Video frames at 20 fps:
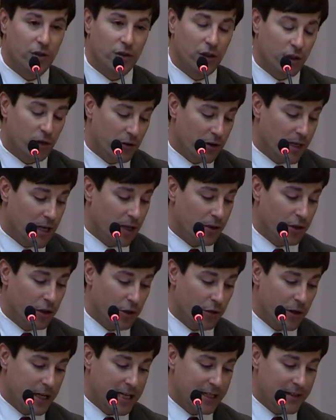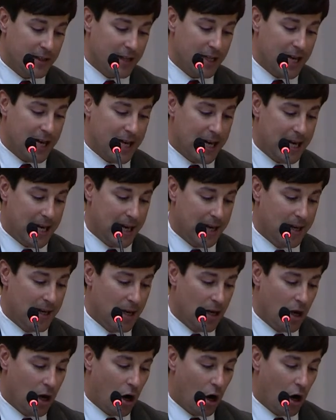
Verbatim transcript: degree today